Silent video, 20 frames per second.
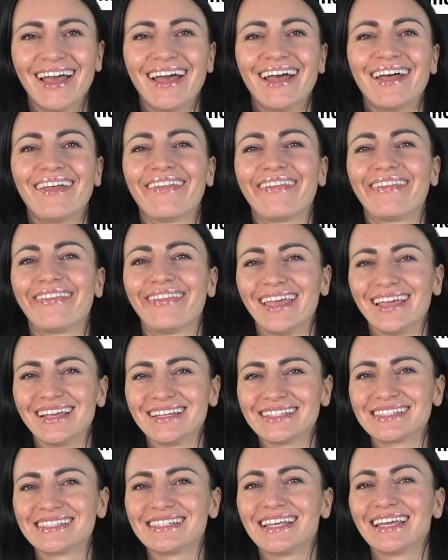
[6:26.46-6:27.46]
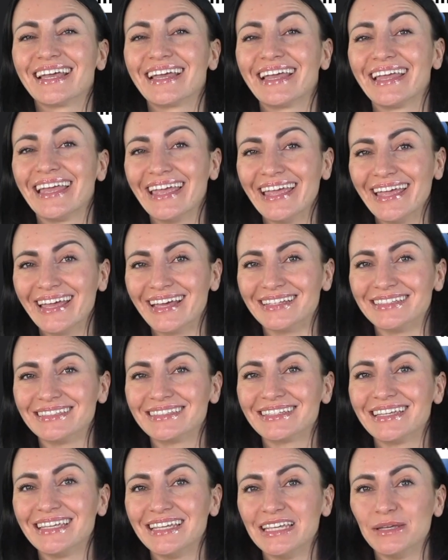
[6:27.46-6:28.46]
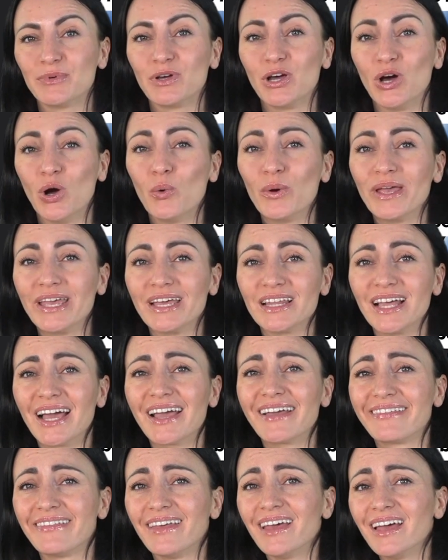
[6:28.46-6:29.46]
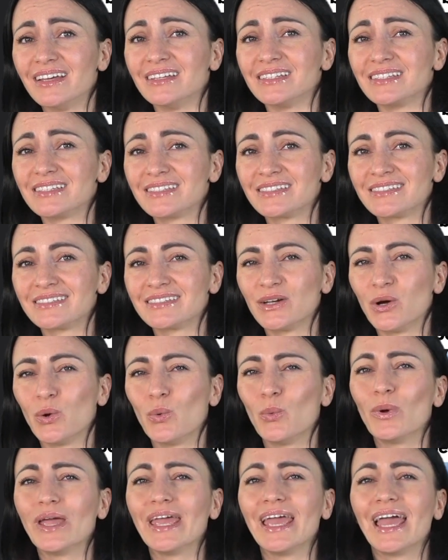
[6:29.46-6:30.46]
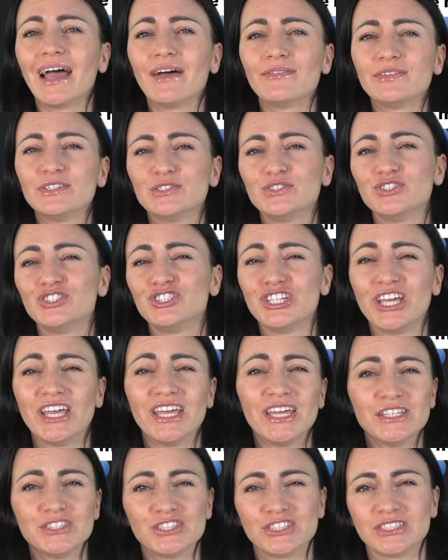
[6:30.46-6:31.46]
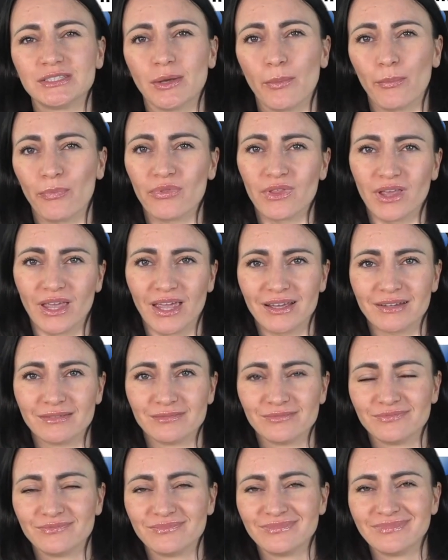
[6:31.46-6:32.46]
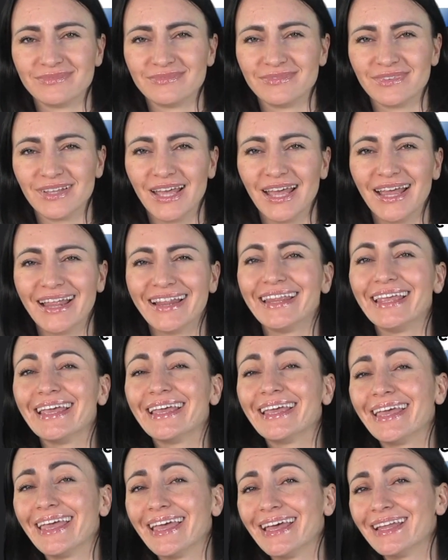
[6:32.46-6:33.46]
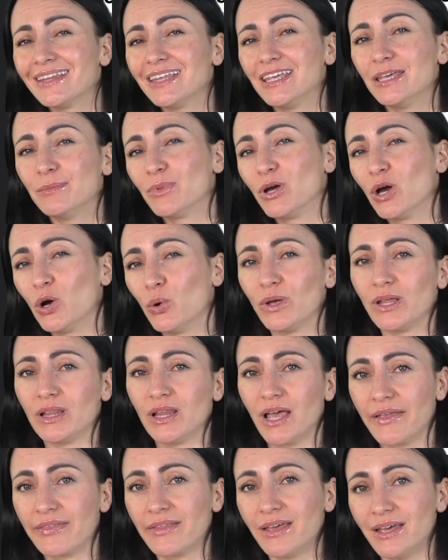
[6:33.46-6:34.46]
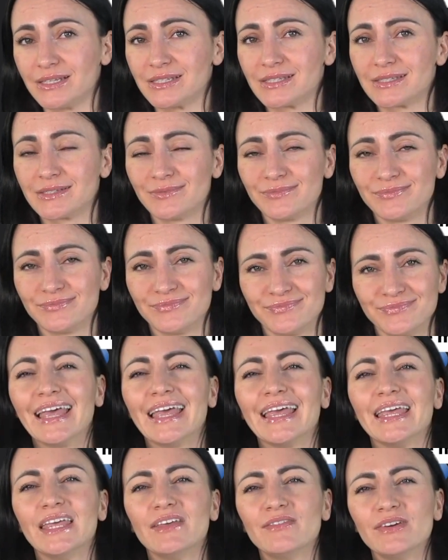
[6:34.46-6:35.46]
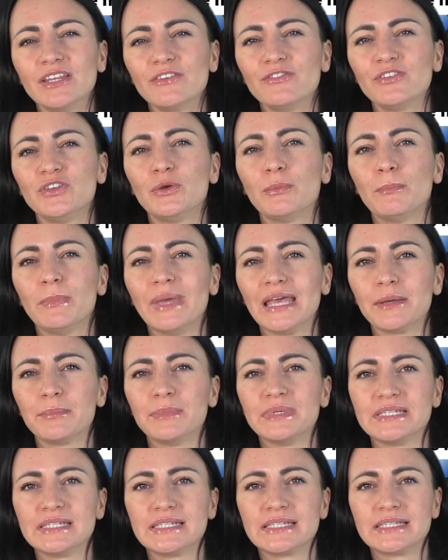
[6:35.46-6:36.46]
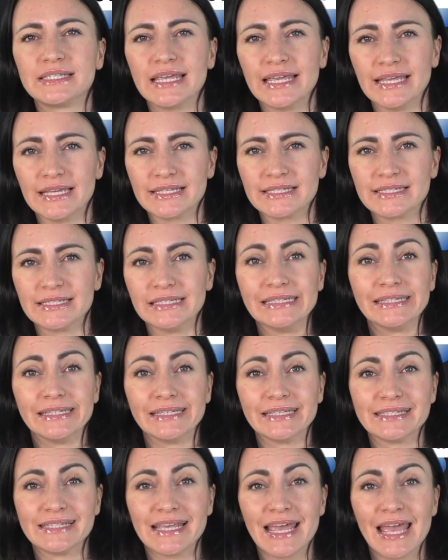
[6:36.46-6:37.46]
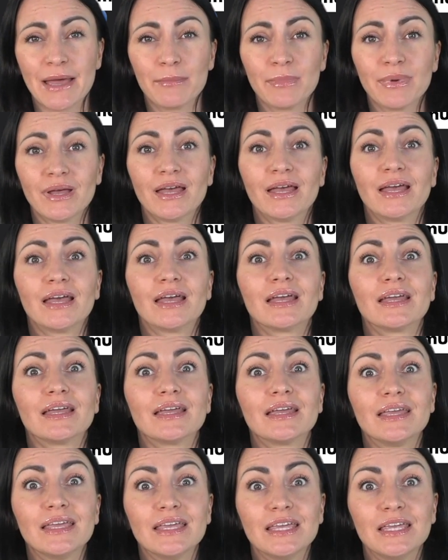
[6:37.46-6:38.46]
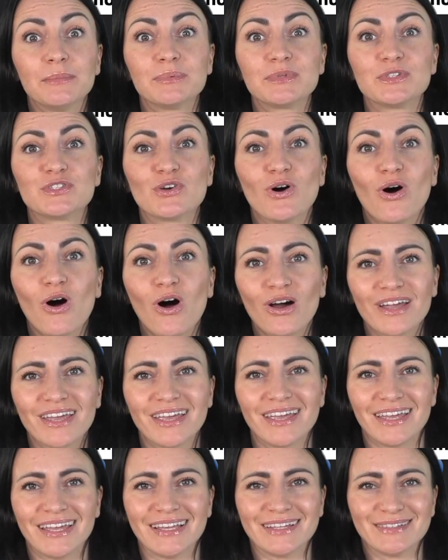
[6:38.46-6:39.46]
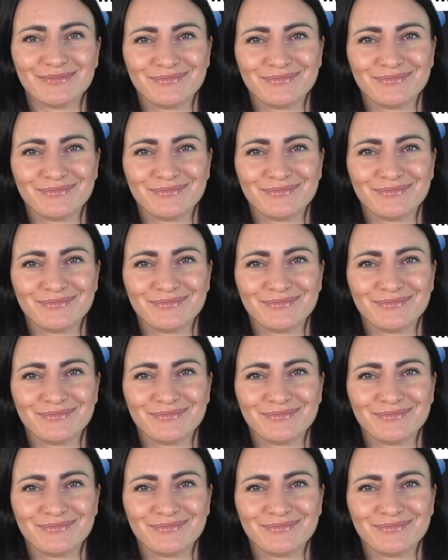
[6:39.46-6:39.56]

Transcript: Things can't keep going like this. We have to change something. They can't keep going like this. Even if you make mistakes in an exam, keep talking.